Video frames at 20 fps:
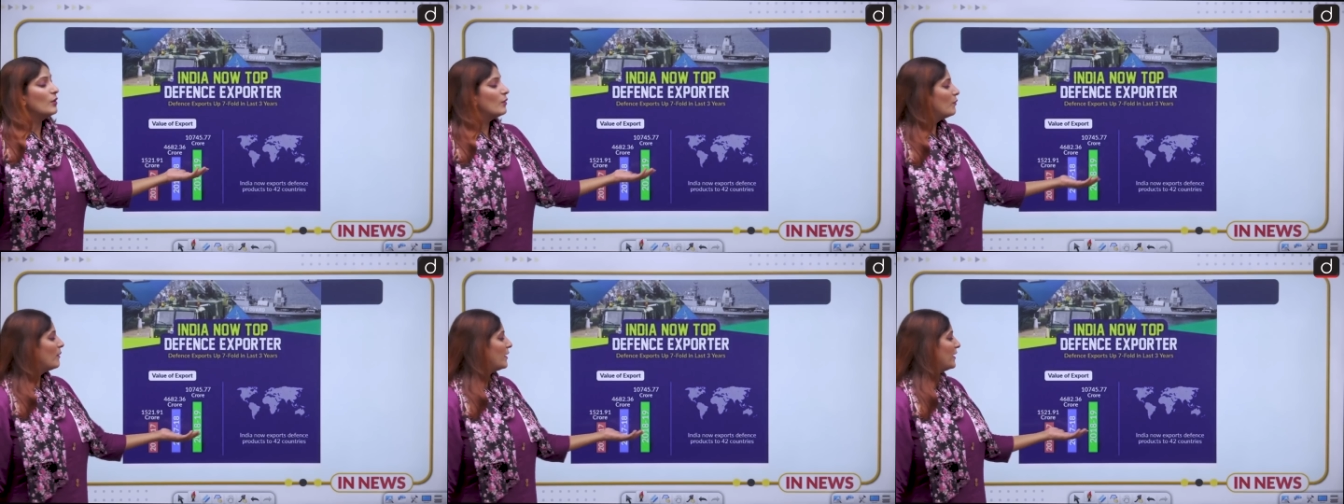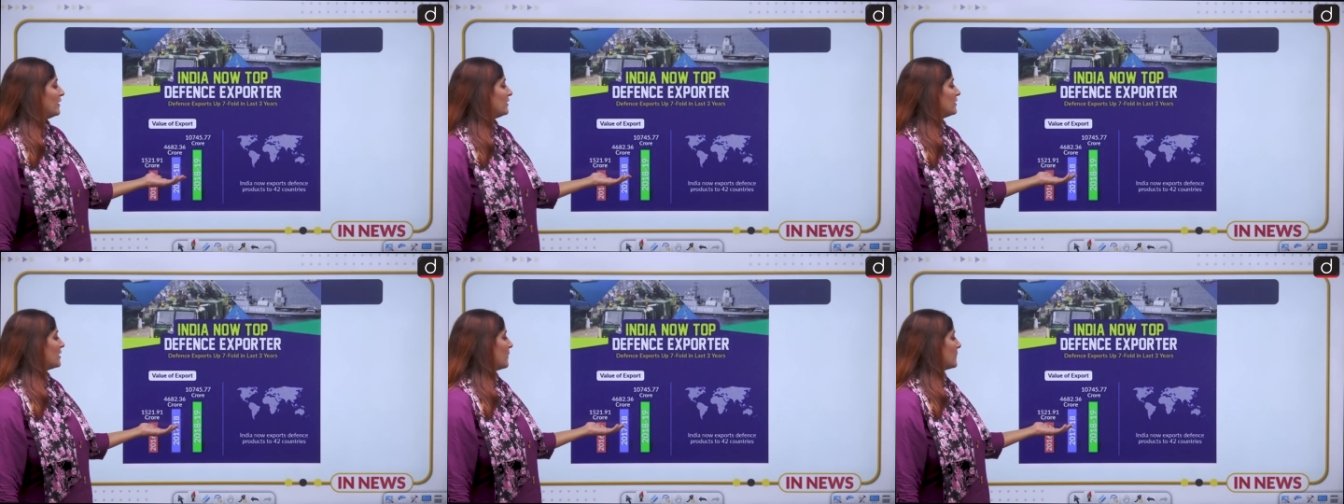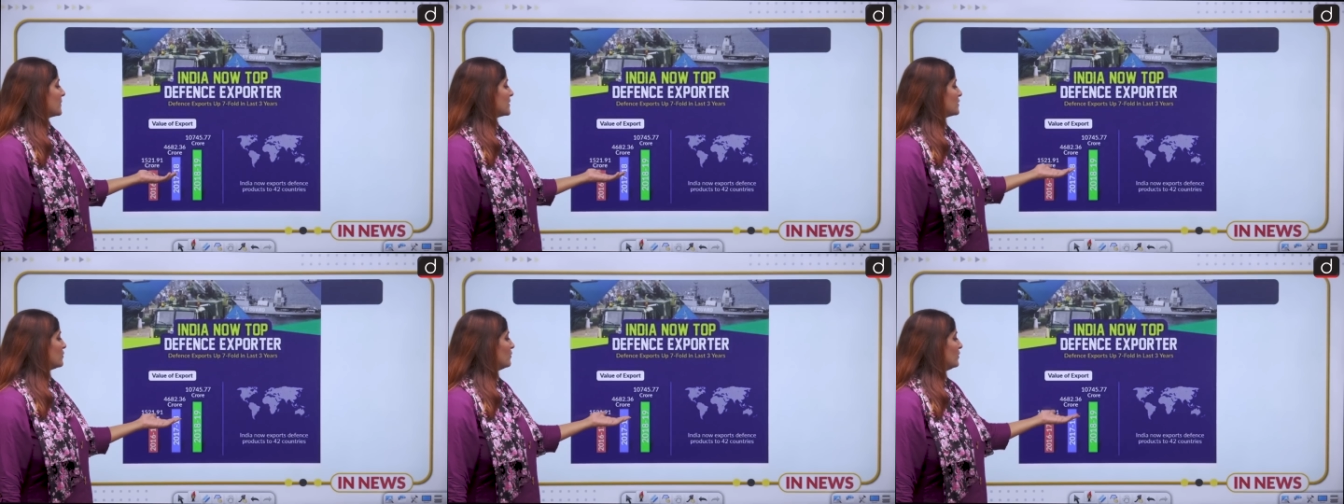when it
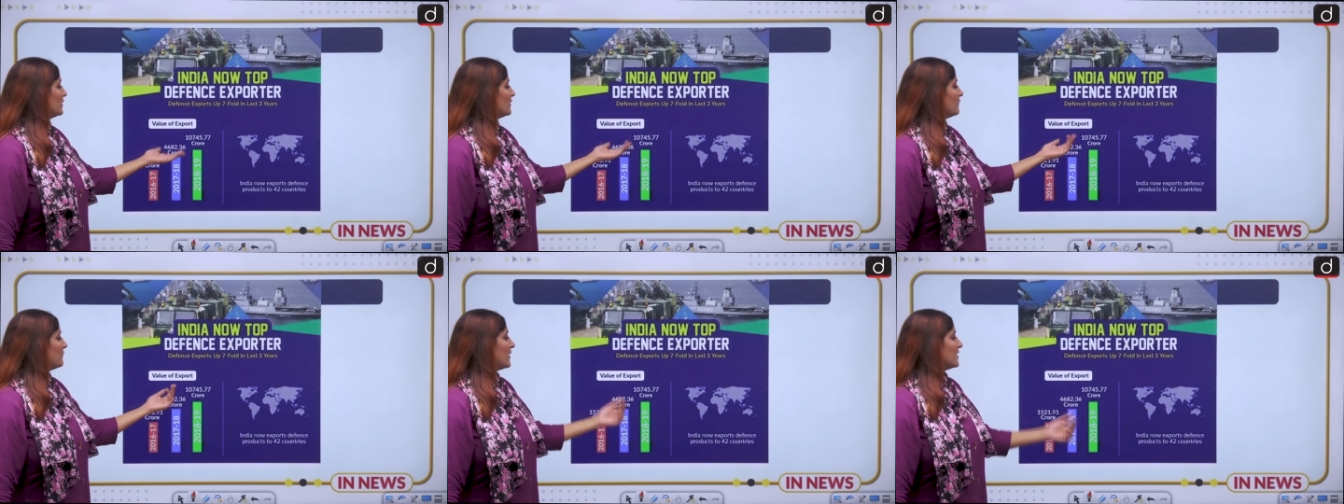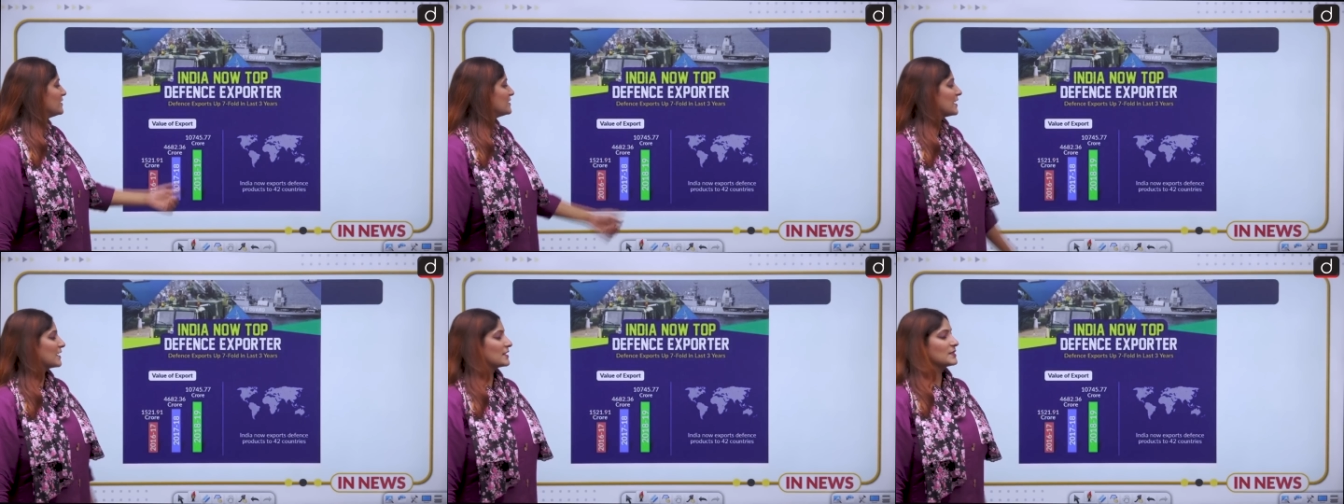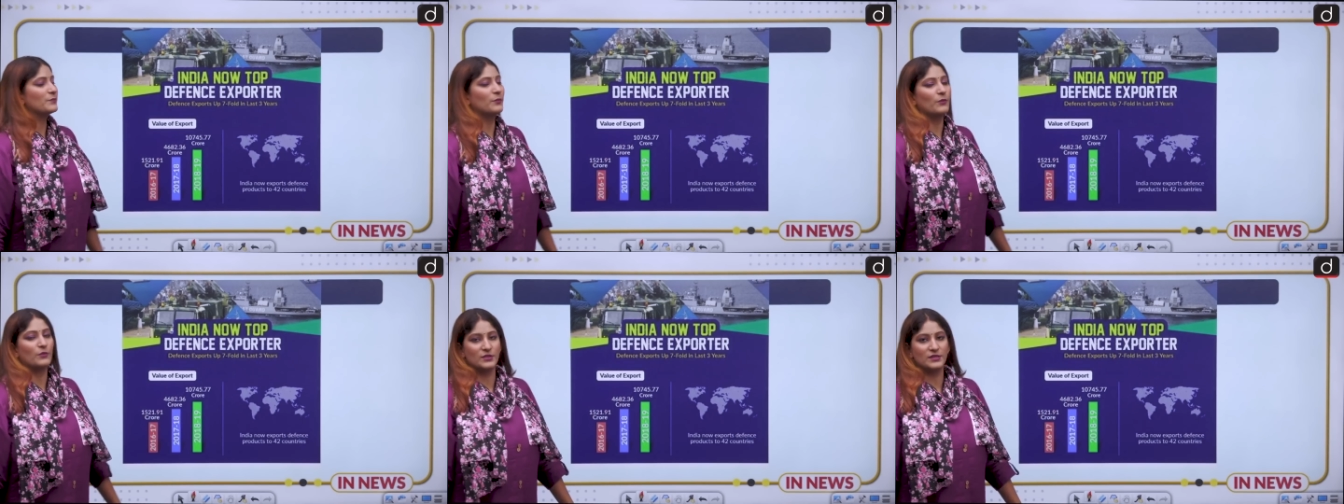comes to defense
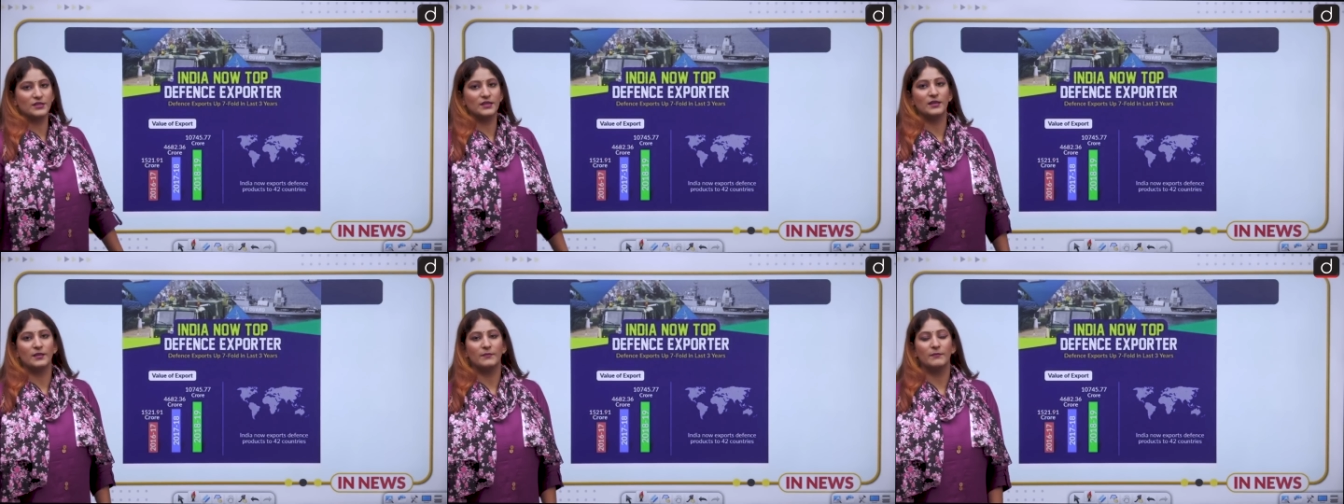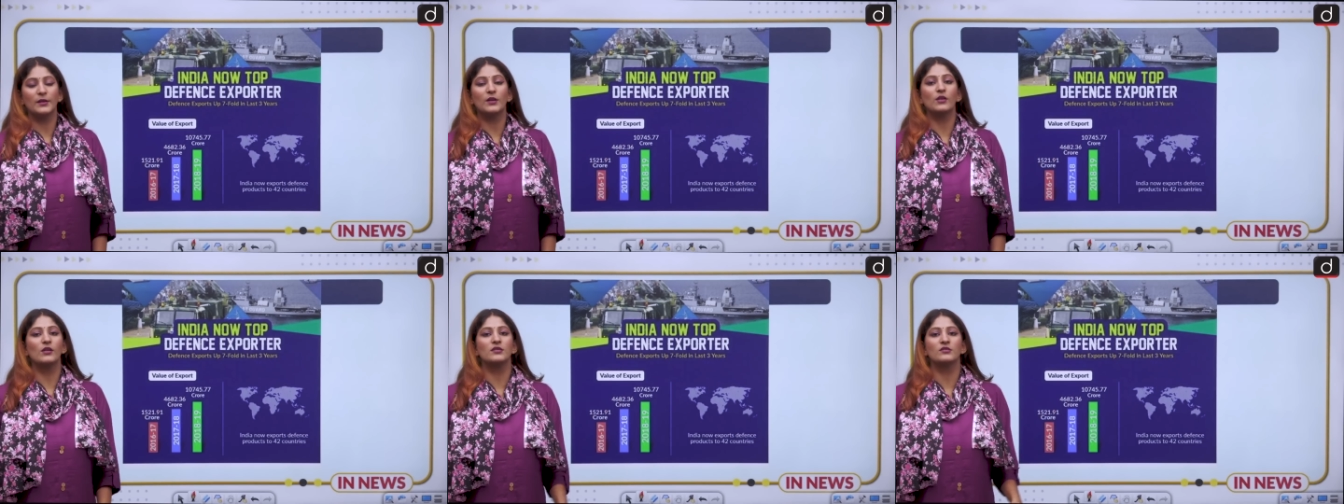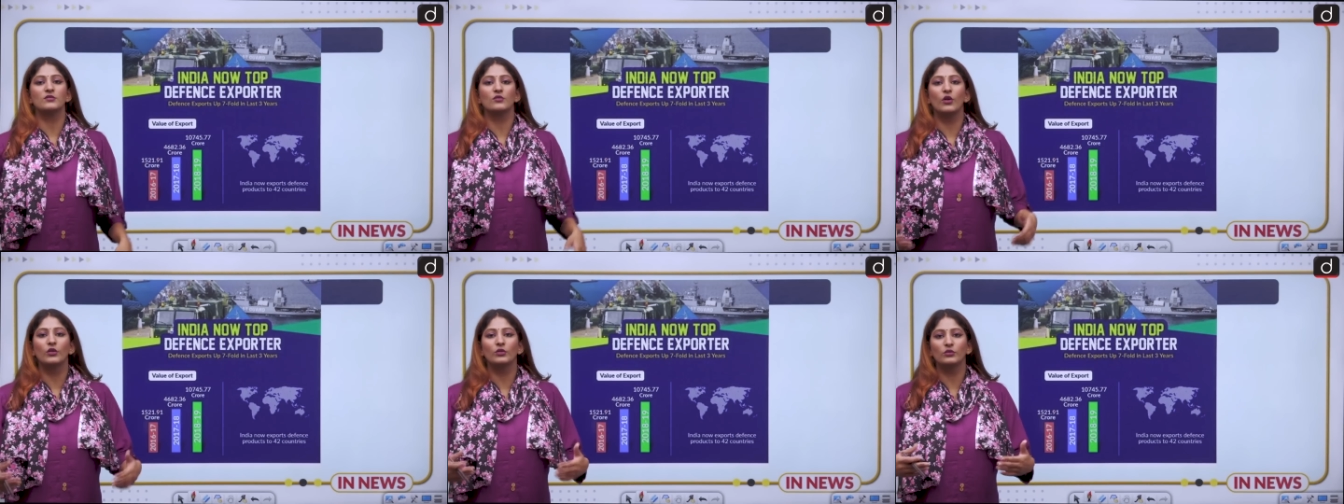exports
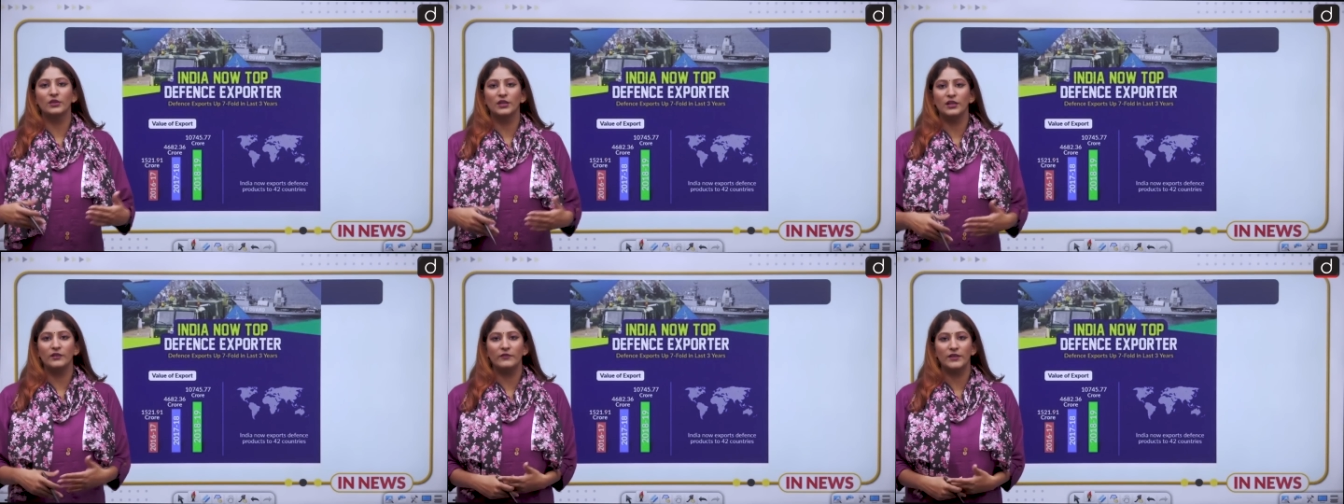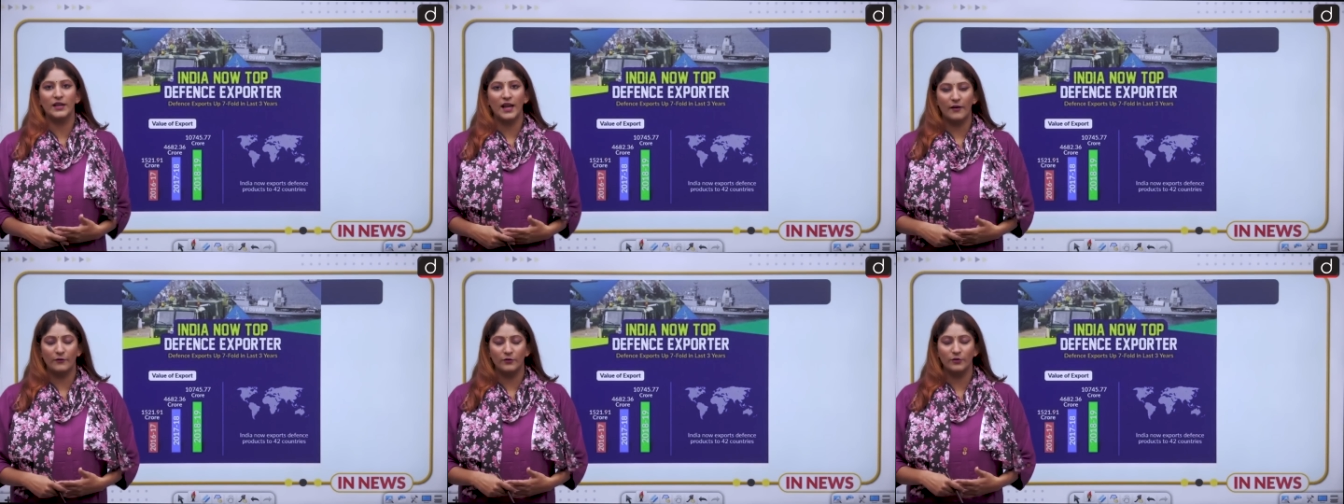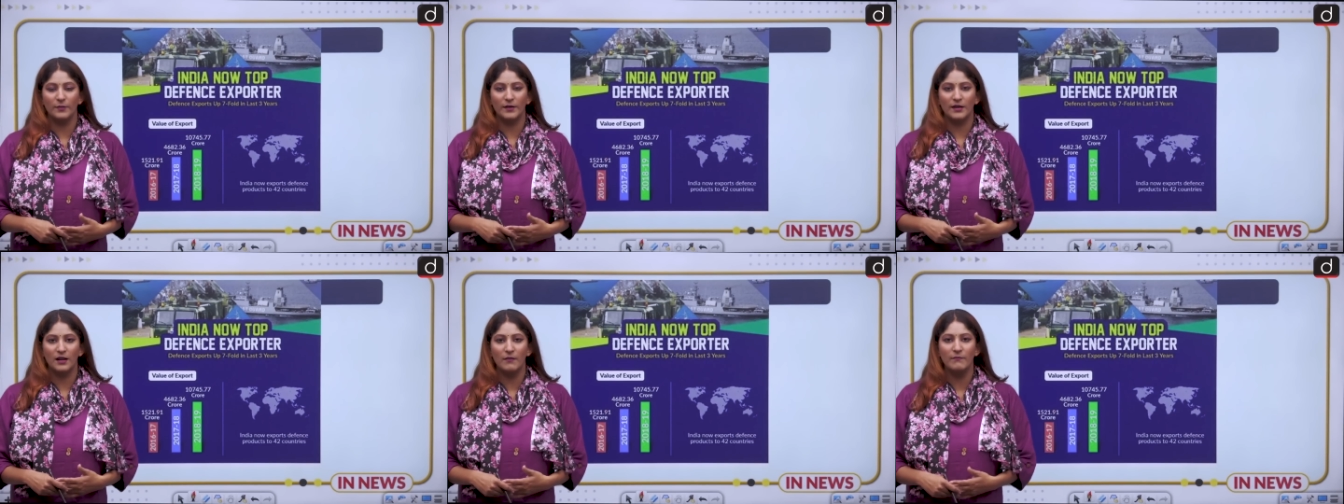because not only we have
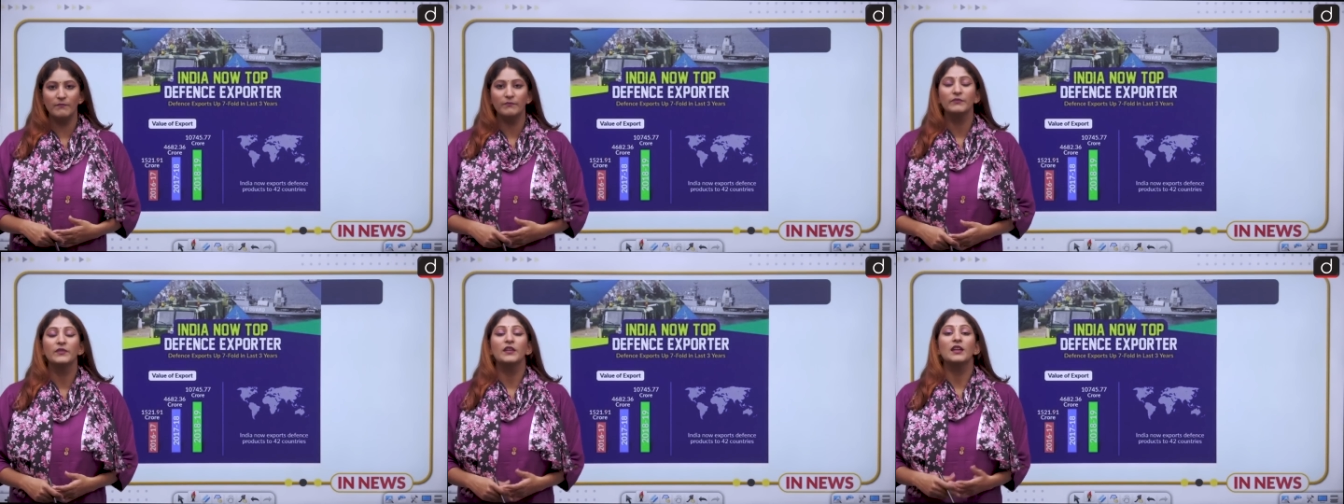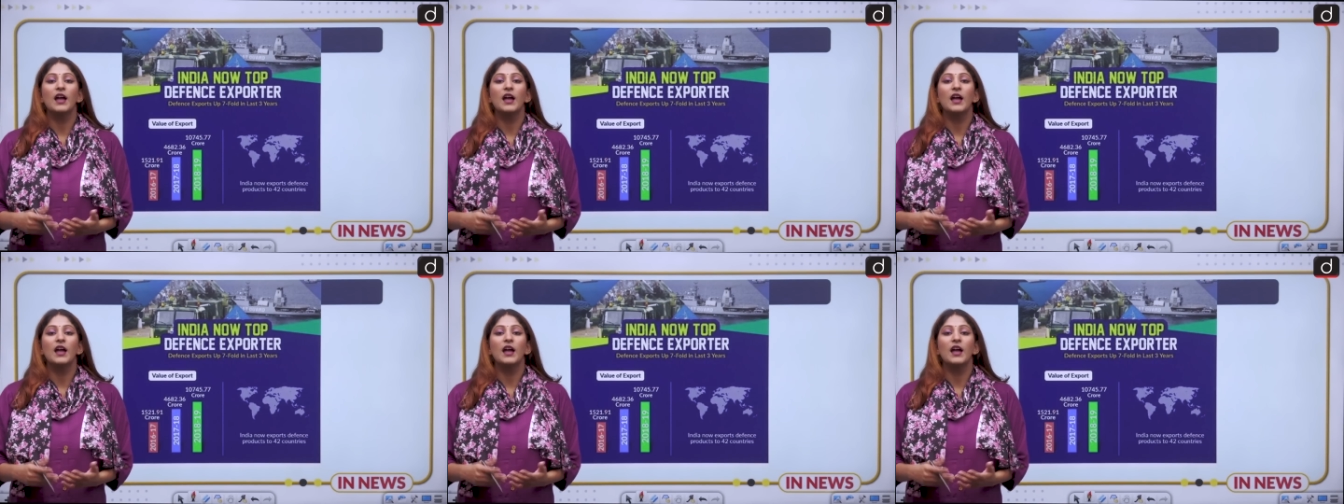to become